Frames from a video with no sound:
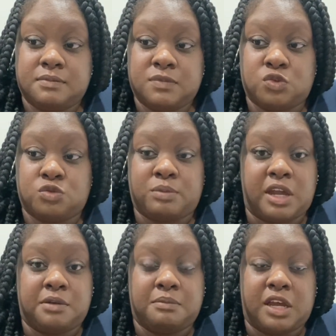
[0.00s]

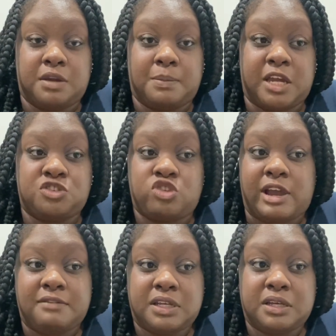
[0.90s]
my
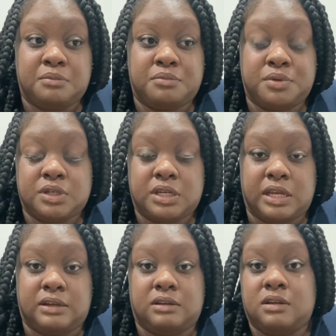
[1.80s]
traveling book,
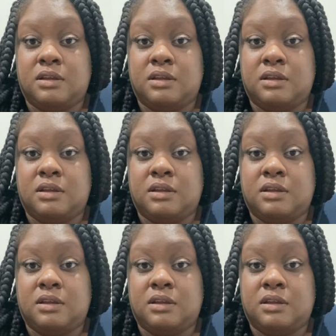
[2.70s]
and